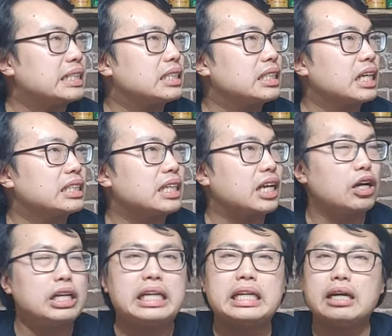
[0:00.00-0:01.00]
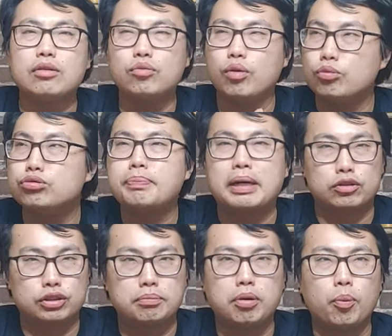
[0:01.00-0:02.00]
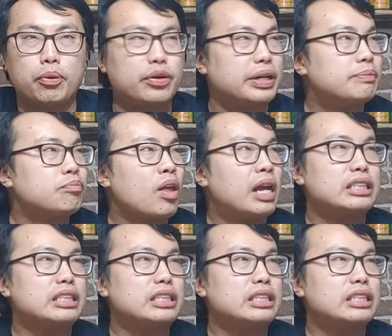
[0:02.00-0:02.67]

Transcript: it it's like eating rose petals and potpourri.